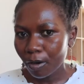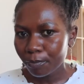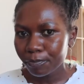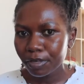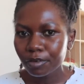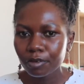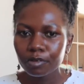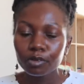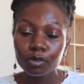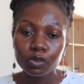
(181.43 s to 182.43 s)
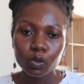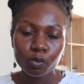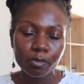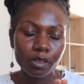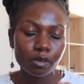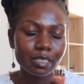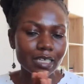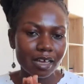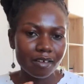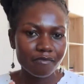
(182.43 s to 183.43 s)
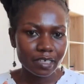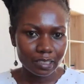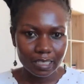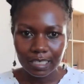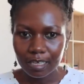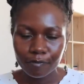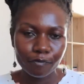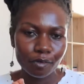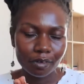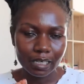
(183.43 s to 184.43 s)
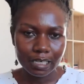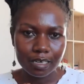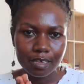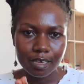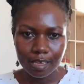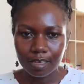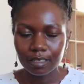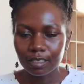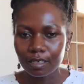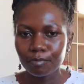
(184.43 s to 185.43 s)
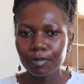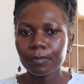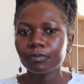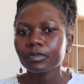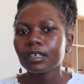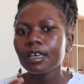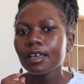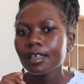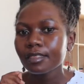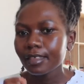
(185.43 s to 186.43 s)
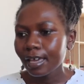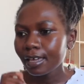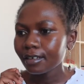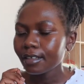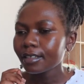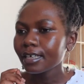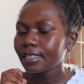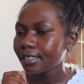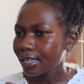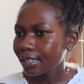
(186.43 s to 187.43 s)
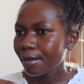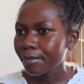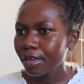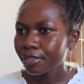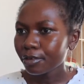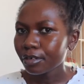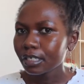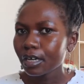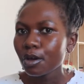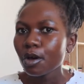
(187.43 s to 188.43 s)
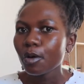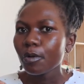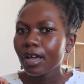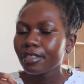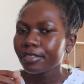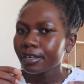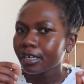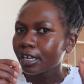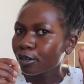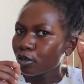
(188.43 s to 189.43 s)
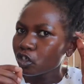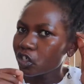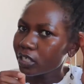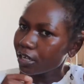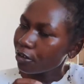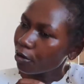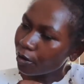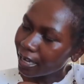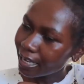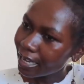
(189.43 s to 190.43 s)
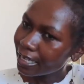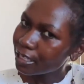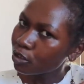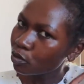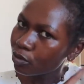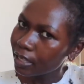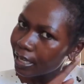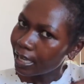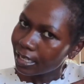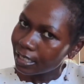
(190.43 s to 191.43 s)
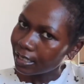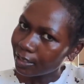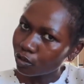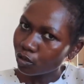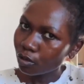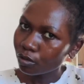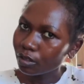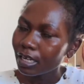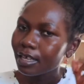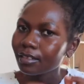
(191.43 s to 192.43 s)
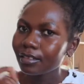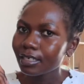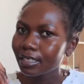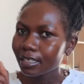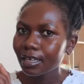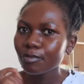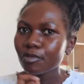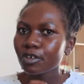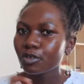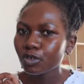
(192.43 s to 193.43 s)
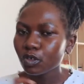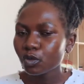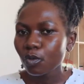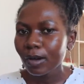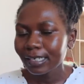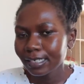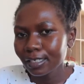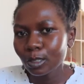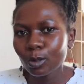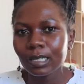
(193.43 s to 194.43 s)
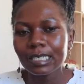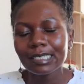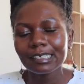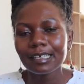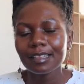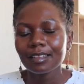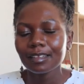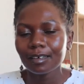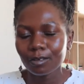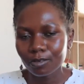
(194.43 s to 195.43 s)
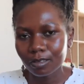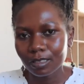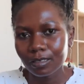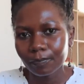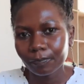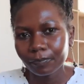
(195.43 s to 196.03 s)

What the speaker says: my opinion, those 2 methods are very safe for any hair type. Then there is the other method where they crochet your hair into the extension the same way you do while installing the locks.